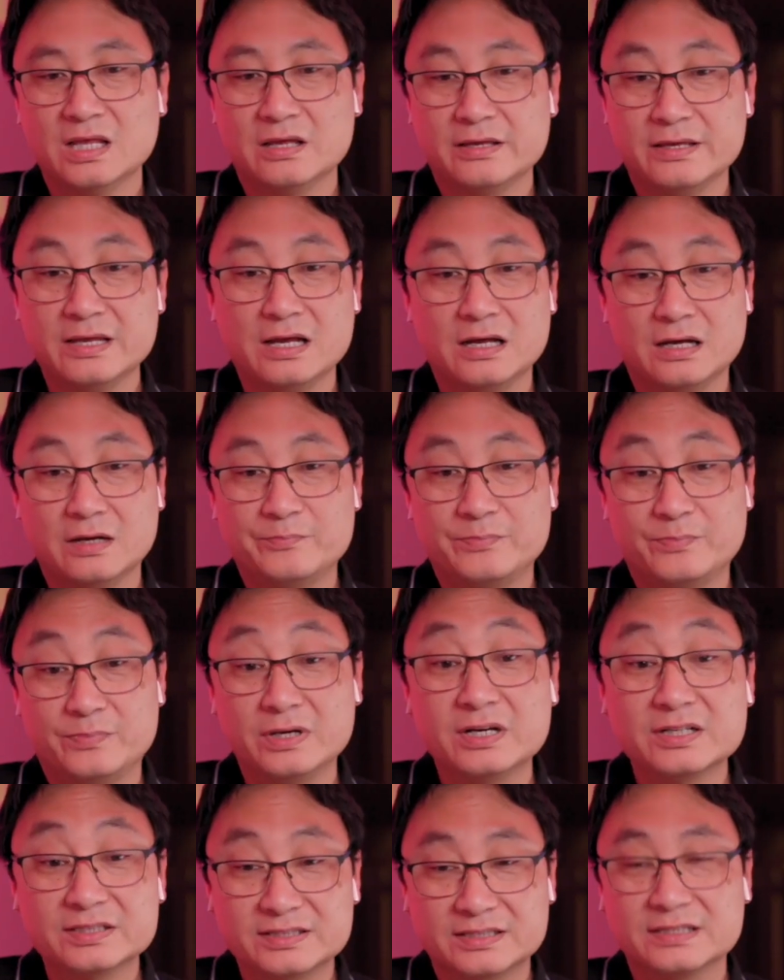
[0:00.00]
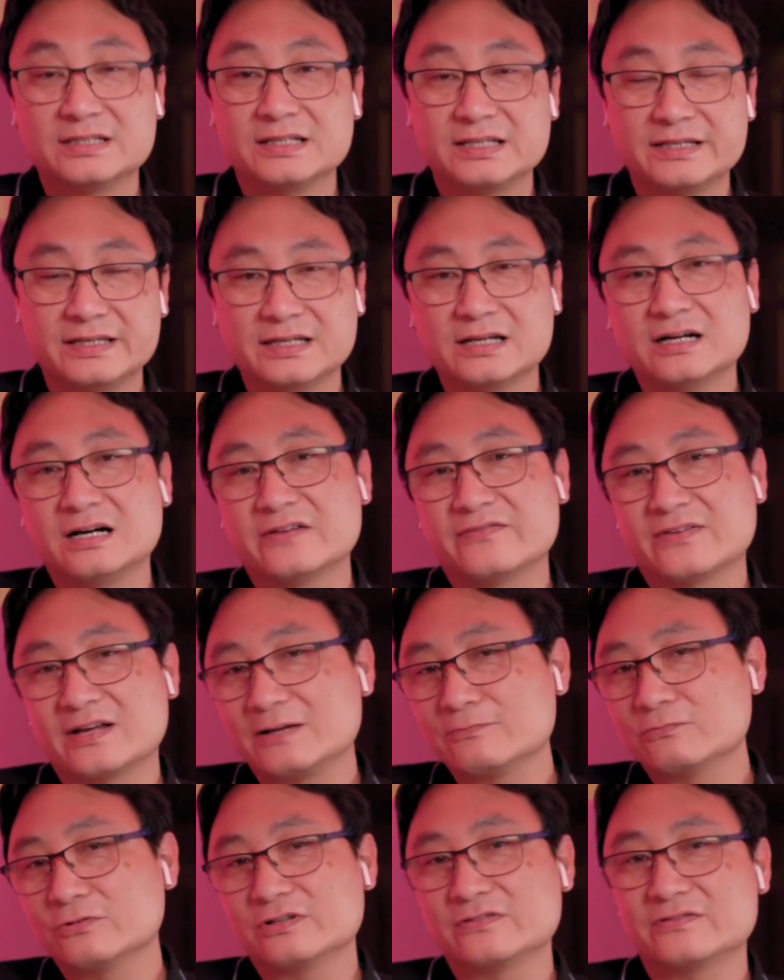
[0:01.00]
Yeah, personally, I've
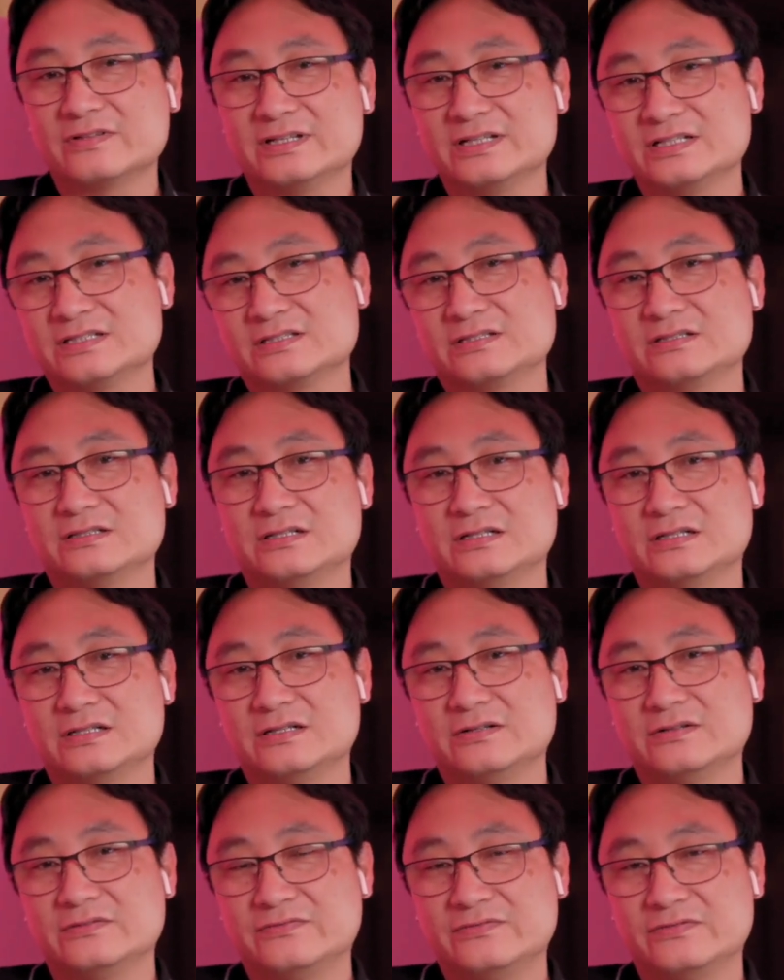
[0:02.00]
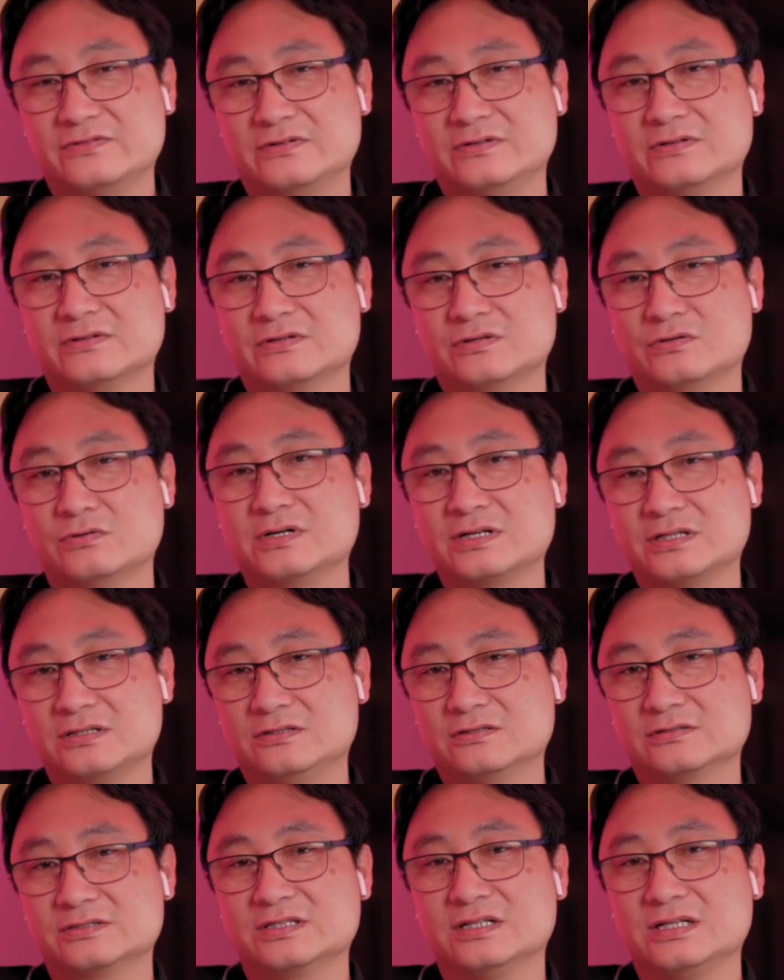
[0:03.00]
had one of these for quite a
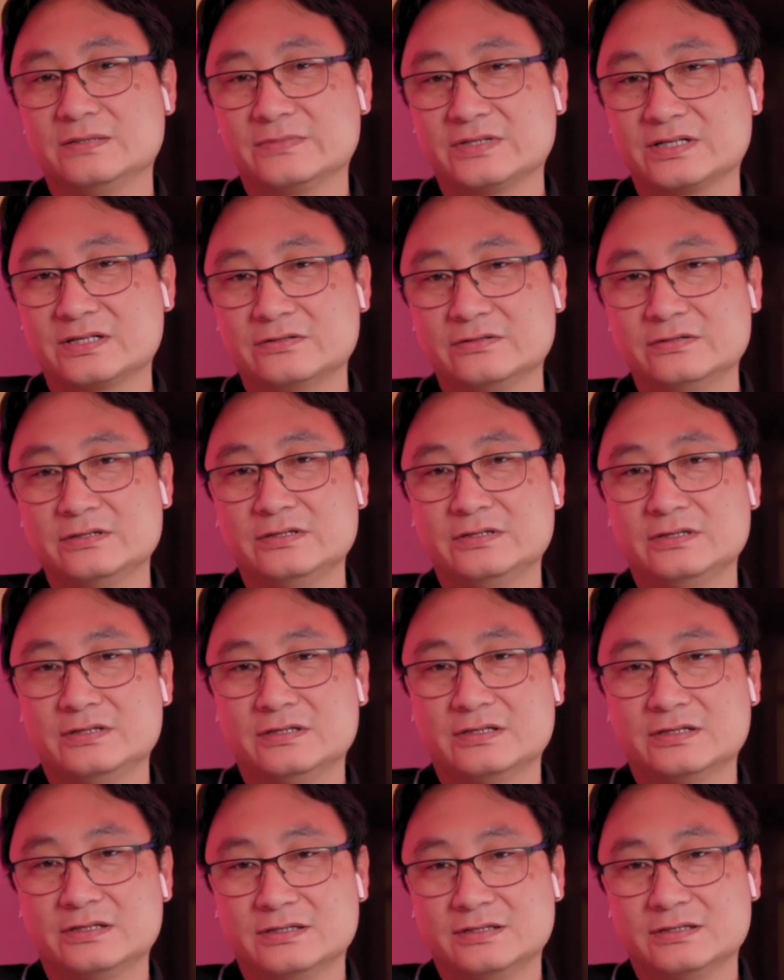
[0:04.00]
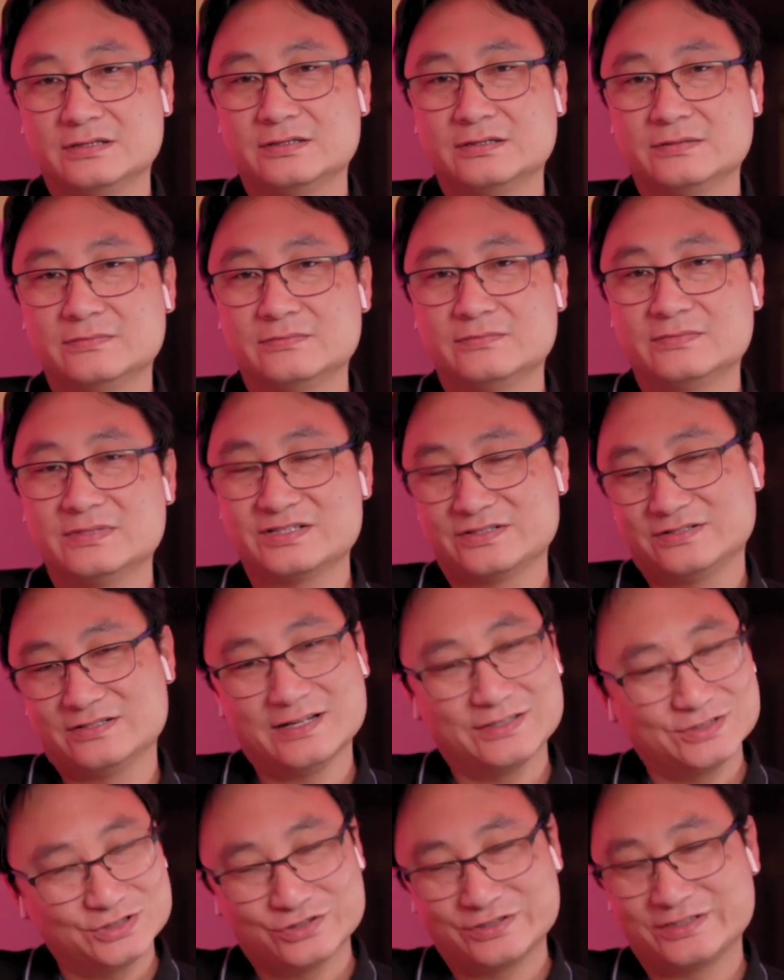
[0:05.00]
long time now. As you
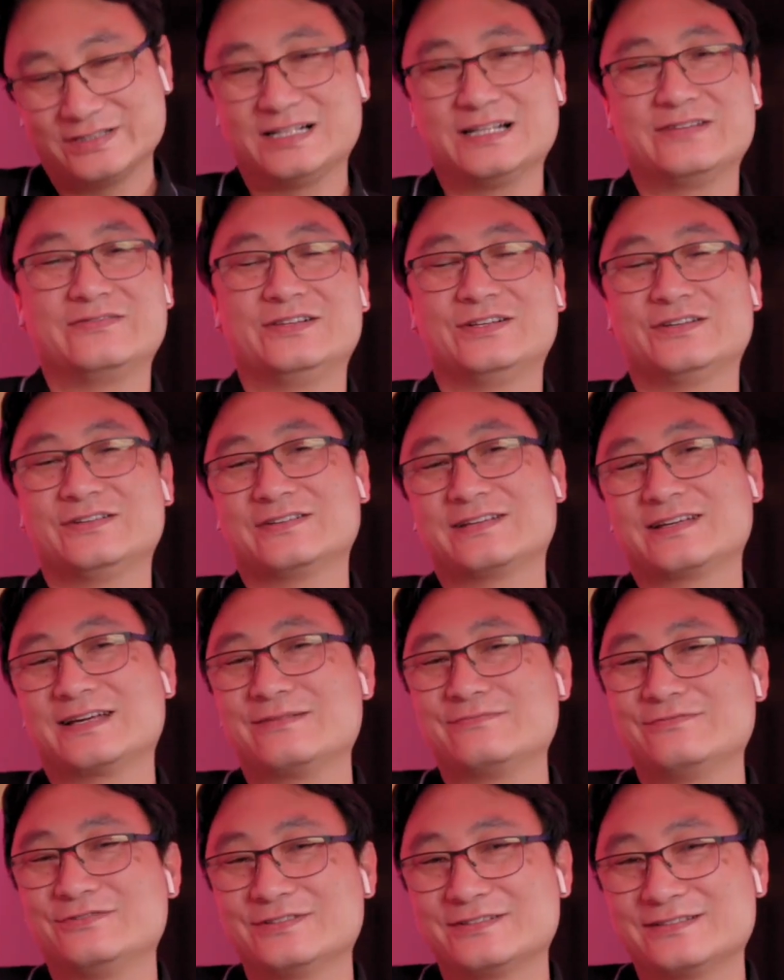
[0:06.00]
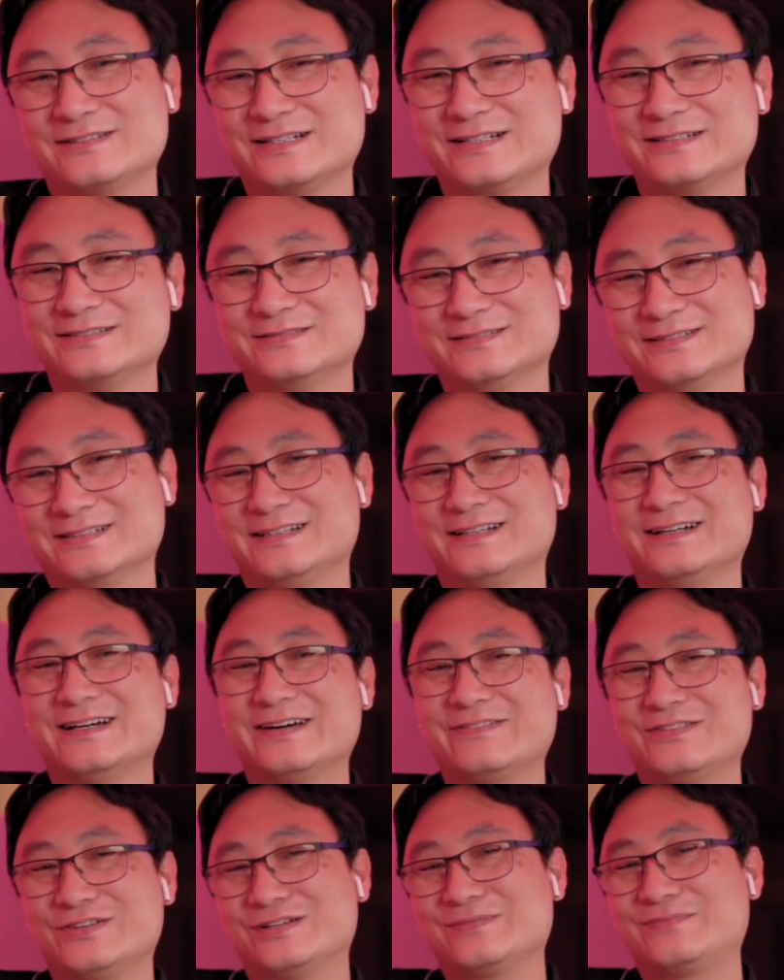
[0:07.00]
know, Johnny, I have a lot of cameras. I
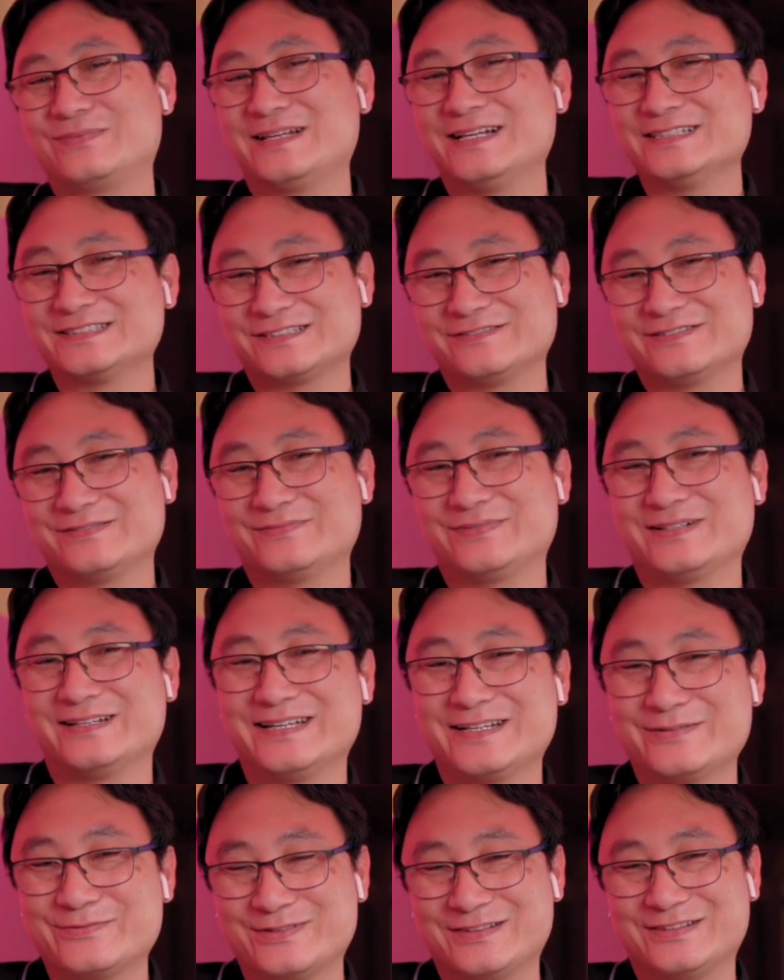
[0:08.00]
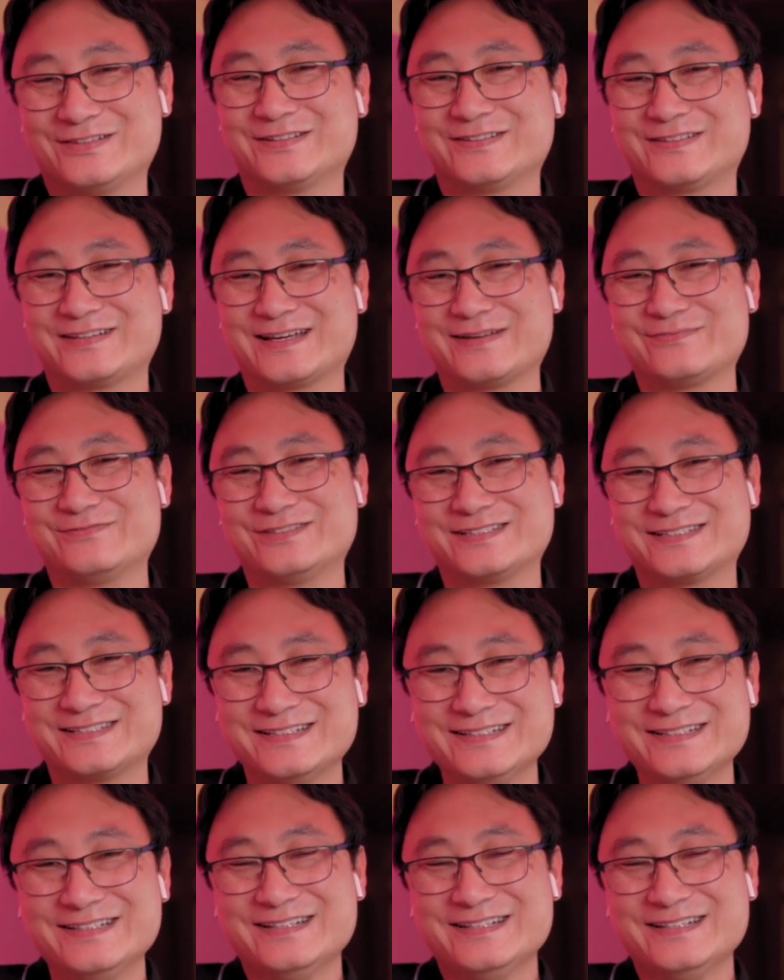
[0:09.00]
have a lot of pleasure in playing with a lot of cameras.